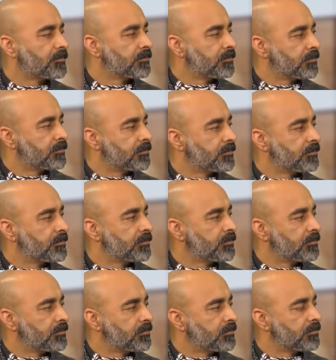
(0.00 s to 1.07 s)

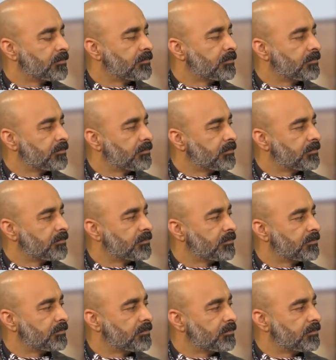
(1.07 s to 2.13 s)

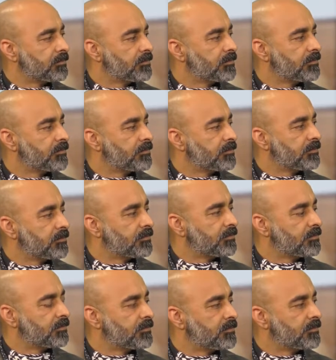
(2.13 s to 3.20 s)

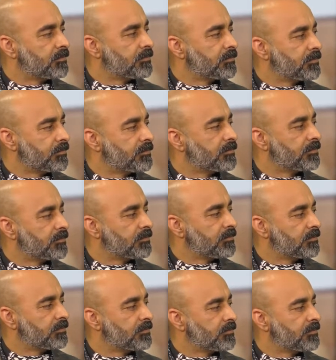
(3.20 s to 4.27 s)

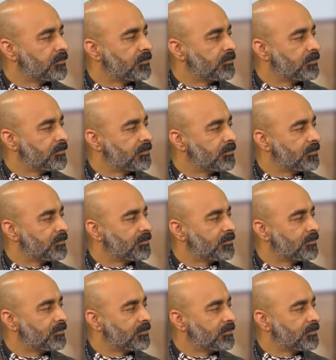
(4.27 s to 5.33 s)

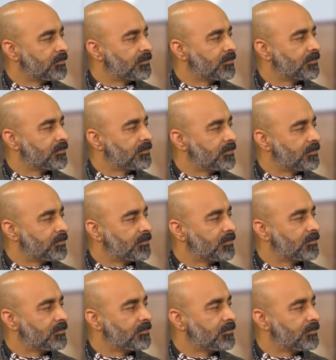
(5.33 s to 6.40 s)

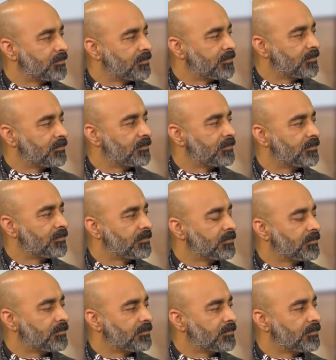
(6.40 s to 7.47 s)

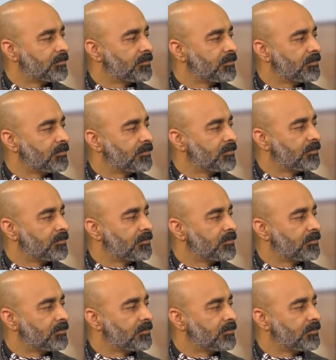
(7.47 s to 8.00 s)
No words are spoken by the person on screen.